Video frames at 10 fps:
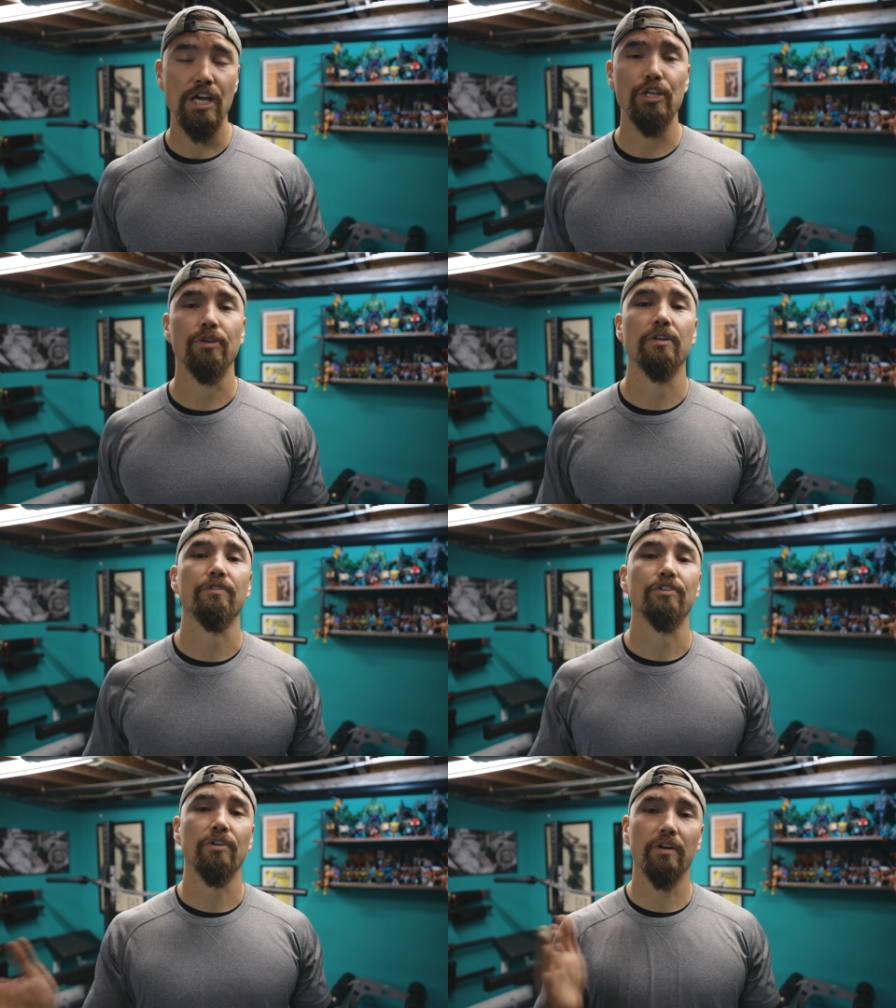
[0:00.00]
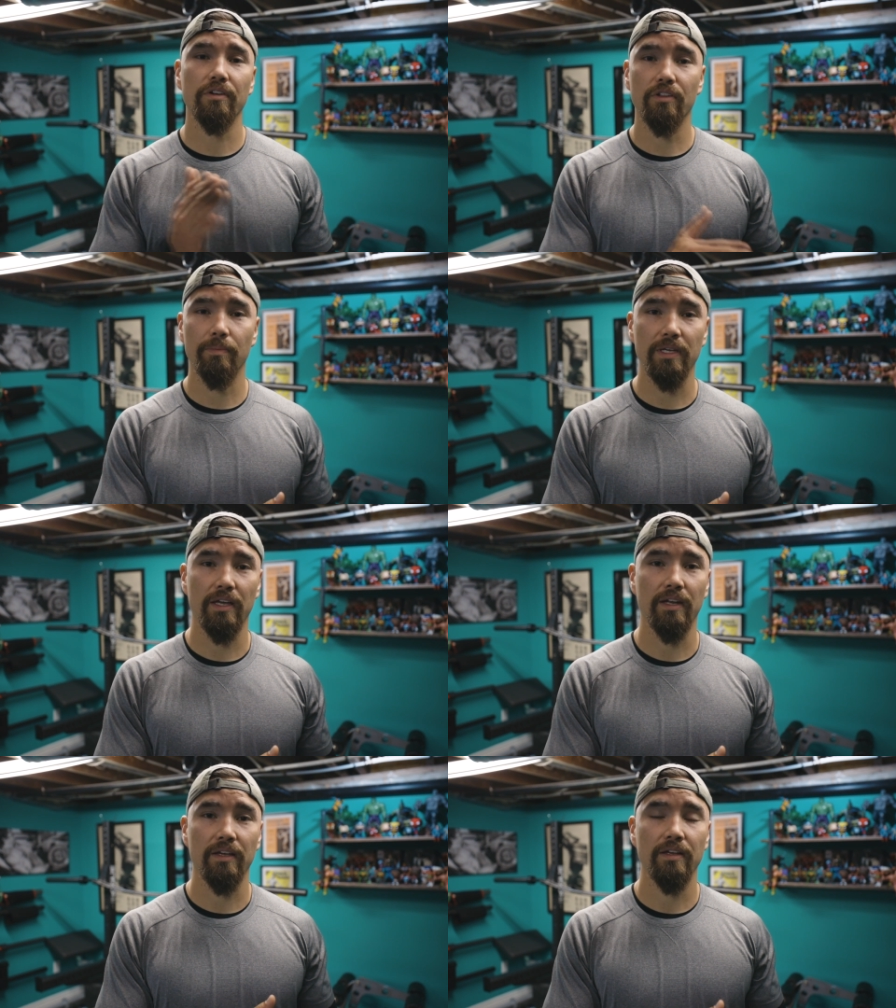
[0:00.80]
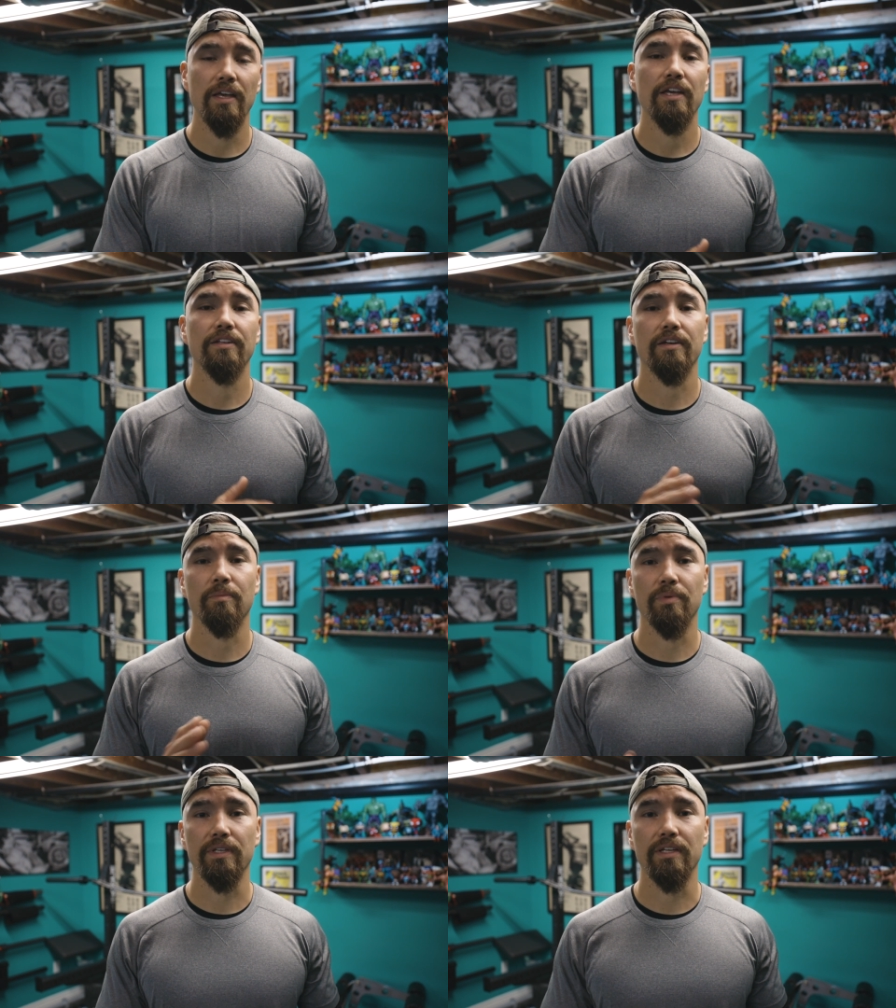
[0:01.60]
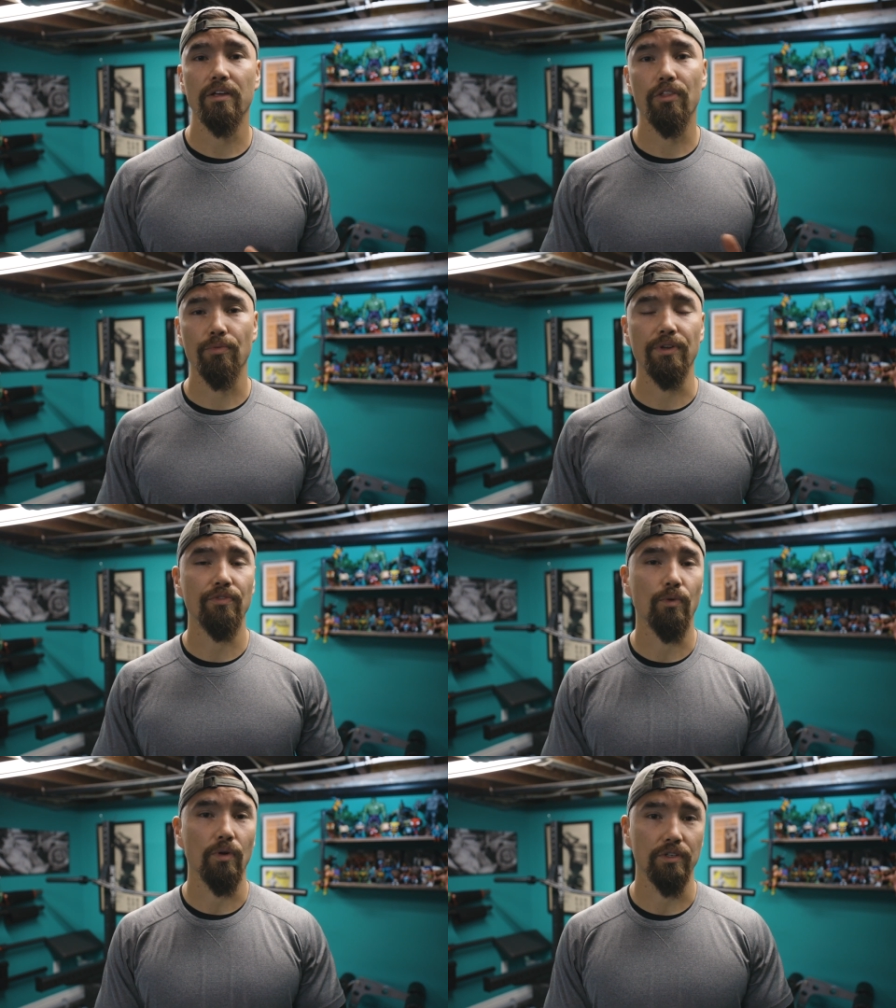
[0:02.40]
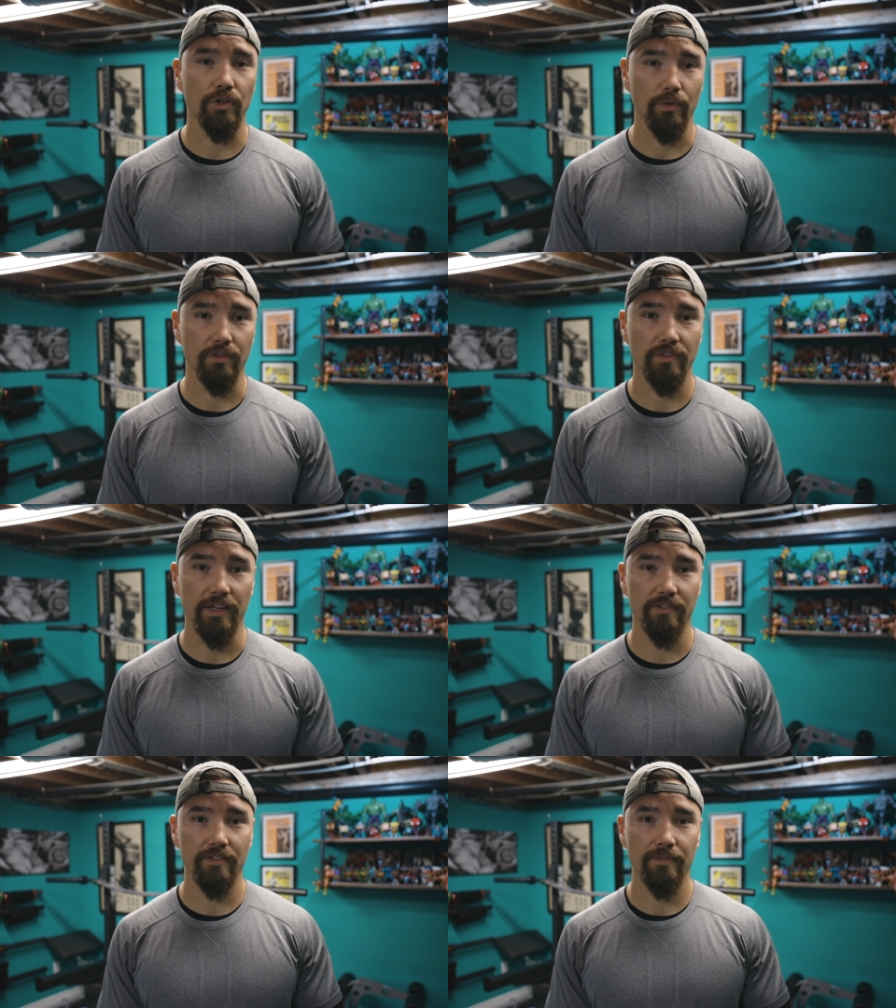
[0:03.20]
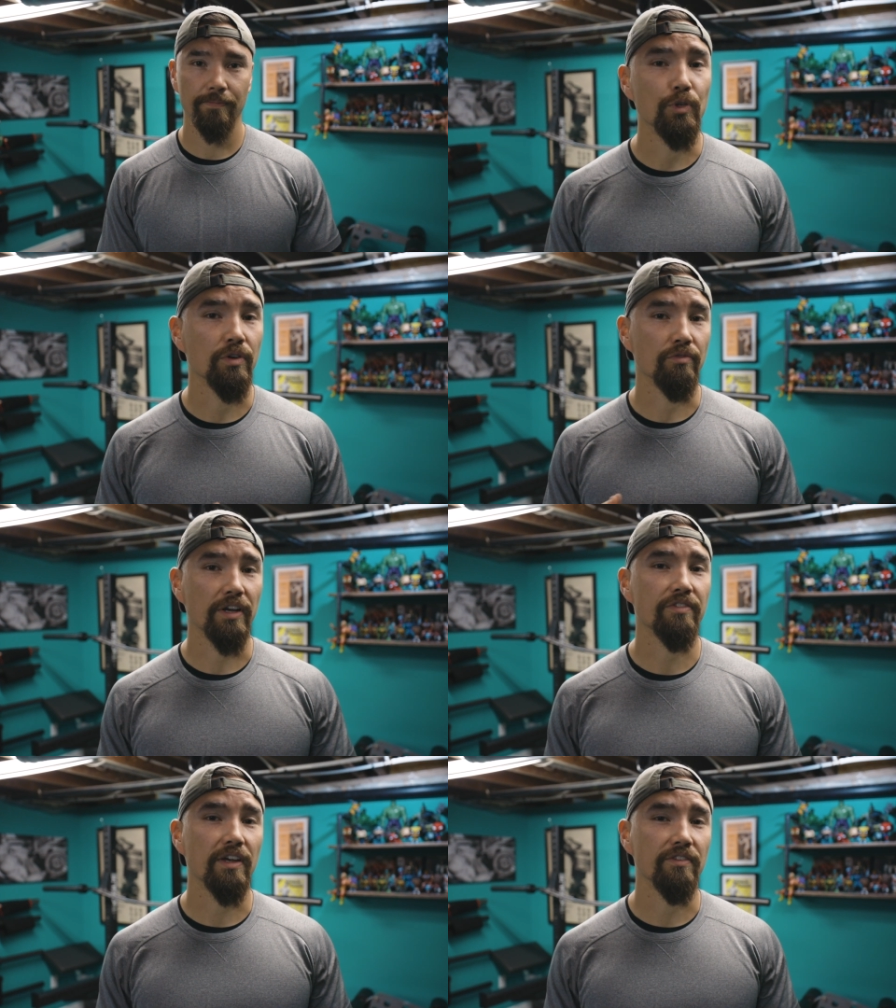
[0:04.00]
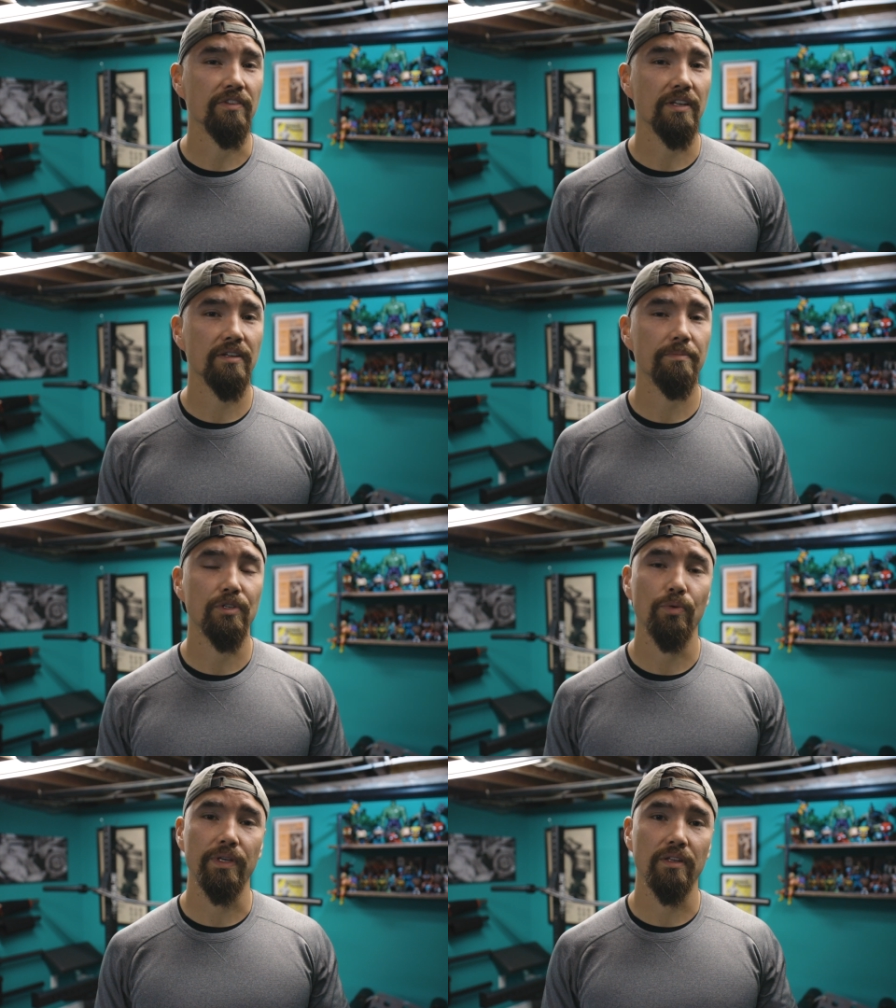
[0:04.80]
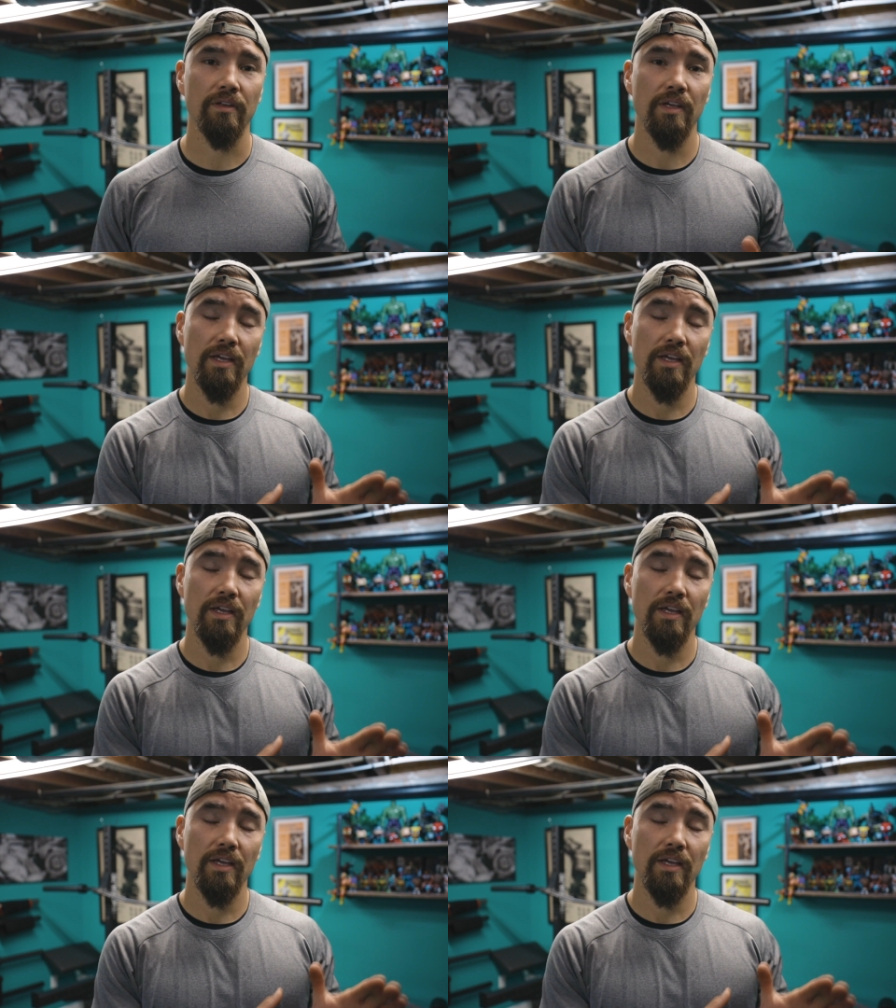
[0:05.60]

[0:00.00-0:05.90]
you can return to the beginning to complete 3 to 4 total sets. You can rest as needed between